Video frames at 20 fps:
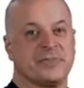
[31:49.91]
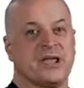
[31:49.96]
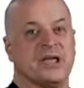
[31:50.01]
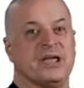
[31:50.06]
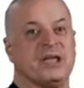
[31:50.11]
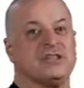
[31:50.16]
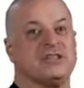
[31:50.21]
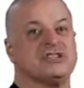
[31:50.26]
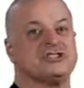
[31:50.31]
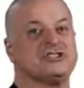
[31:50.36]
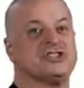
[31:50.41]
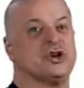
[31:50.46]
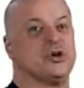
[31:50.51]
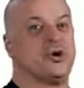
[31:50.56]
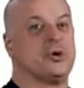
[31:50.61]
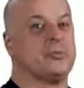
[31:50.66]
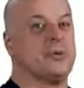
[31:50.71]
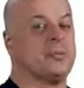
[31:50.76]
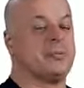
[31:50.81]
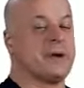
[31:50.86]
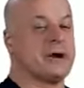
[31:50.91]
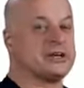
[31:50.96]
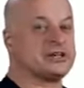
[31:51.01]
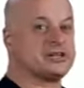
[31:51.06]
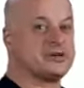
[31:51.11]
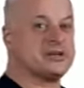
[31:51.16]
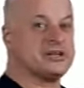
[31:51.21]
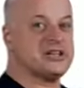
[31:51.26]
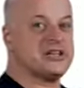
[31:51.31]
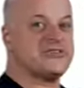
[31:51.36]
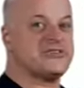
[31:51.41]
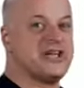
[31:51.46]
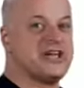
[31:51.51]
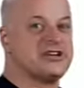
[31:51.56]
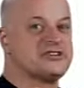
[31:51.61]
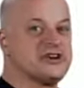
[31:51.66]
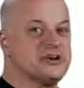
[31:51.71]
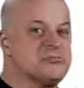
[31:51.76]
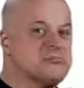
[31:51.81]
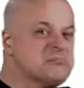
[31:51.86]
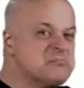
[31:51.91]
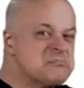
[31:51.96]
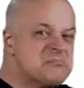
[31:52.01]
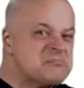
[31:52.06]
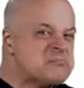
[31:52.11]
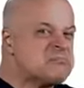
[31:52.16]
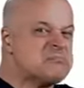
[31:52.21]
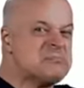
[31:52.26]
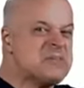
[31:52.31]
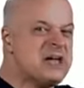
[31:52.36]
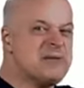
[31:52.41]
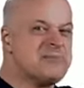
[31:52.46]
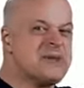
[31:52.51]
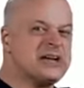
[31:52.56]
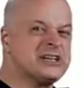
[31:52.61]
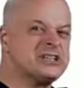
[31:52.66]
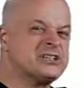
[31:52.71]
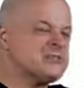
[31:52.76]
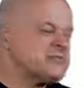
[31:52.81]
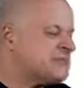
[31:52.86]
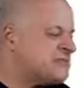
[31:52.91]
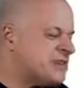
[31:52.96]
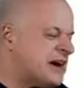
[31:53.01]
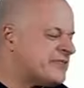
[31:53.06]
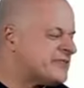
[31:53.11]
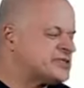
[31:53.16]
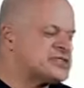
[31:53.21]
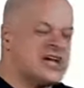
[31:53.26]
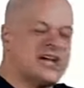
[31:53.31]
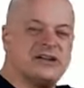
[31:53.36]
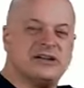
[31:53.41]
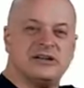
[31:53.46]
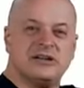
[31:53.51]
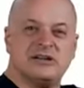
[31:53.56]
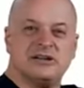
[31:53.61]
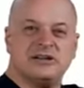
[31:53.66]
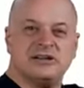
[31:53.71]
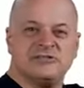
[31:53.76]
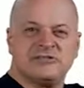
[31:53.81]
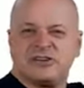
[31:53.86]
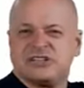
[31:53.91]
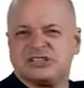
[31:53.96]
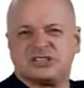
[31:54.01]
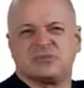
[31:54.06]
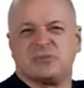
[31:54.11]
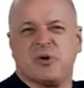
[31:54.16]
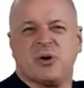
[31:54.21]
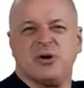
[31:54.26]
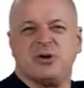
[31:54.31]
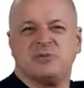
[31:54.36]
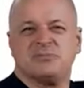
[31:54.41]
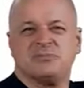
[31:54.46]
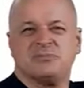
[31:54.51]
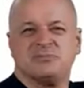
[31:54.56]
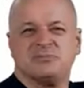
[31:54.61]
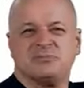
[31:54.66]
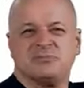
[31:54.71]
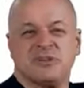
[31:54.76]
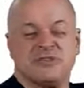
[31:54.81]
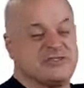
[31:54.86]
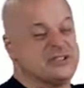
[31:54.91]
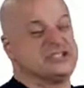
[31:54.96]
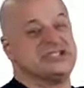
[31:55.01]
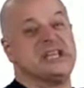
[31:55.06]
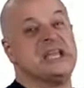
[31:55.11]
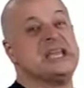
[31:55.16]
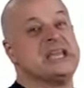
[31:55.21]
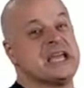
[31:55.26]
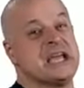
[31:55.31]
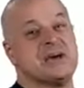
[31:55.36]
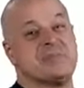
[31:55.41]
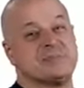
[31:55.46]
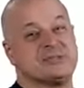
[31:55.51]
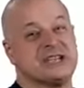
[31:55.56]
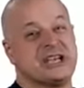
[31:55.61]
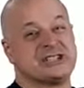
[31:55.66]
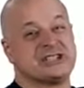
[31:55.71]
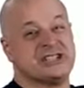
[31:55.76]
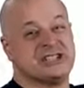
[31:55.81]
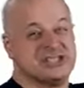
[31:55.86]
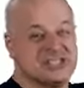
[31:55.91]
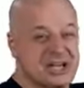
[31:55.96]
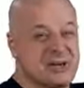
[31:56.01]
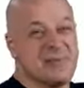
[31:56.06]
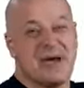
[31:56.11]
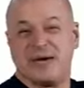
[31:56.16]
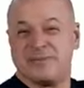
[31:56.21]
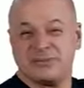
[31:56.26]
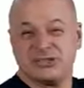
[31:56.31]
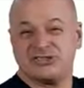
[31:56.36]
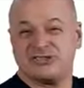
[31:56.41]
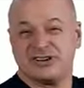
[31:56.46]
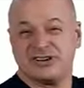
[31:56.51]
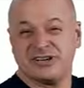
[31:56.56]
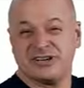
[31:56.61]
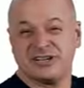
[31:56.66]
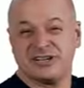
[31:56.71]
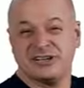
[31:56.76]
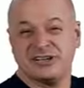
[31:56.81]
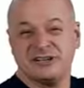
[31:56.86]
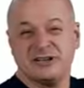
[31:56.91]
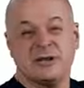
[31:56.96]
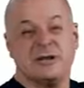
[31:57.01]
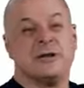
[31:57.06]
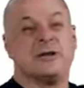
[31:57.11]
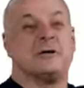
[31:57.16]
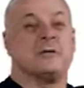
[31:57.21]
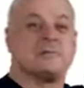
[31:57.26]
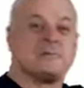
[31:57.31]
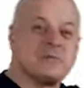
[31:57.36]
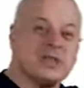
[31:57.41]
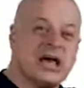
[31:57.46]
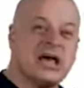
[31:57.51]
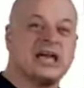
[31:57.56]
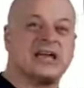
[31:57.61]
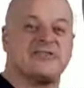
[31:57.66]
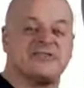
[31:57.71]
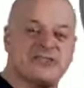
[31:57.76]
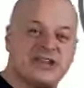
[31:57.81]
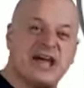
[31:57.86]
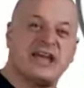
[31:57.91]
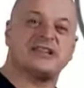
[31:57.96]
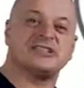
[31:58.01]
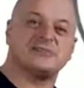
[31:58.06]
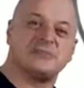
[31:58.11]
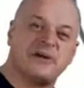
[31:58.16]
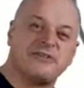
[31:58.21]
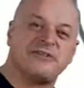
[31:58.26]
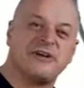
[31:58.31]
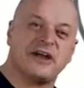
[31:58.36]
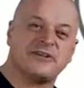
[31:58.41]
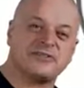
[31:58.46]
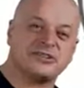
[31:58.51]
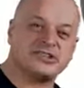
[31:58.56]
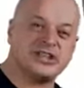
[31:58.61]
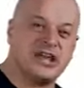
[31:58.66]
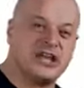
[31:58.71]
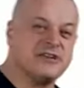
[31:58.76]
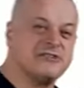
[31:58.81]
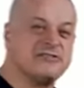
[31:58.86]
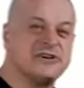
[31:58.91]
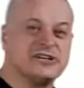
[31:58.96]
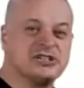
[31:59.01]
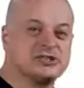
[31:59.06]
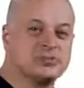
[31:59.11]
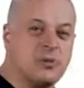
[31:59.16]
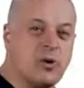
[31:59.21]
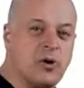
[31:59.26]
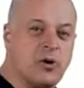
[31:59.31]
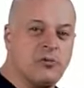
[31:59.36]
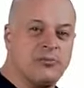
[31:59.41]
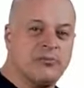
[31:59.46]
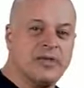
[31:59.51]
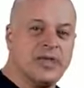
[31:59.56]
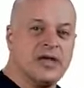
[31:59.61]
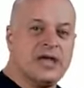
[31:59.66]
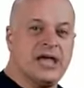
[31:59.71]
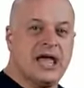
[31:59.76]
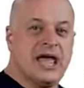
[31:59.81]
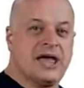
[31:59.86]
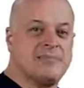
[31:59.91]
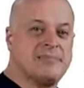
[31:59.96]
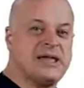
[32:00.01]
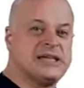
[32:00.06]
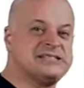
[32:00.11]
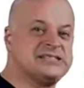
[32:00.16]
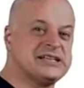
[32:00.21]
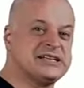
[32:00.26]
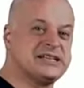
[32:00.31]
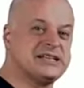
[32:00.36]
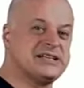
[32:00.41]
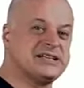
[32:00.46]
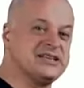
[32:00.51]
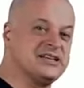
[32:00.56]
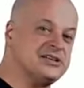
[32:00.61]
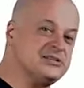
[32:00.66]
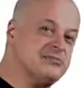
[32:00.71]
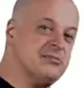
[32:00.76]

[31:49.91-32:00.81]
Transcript: This is the normal pressure in the left atrium. Not much, 5 or 10, very small. If you're standing up, it's actually subatmospheric. Lying flat, it's about 5 or 10, very small. And basically the